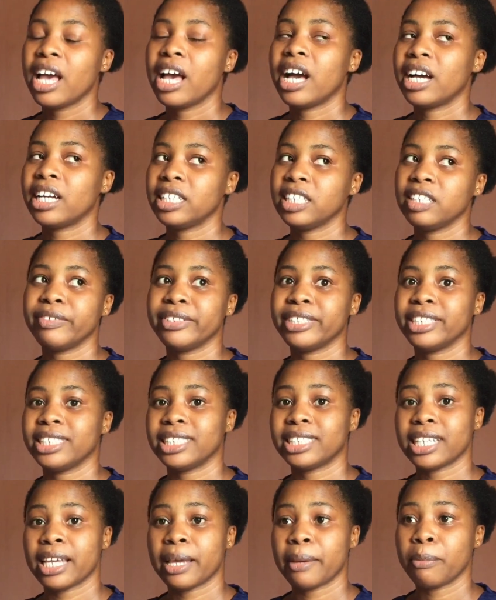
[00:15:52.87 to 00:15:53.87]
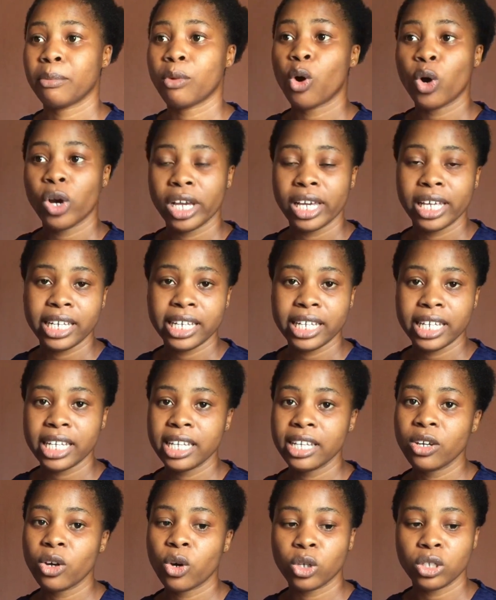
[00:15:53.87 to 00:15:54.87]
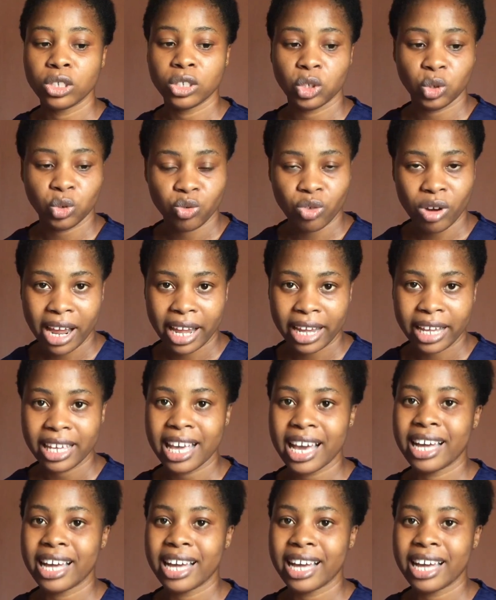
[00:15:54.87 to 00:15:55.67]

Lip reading: and if it is oily or dry,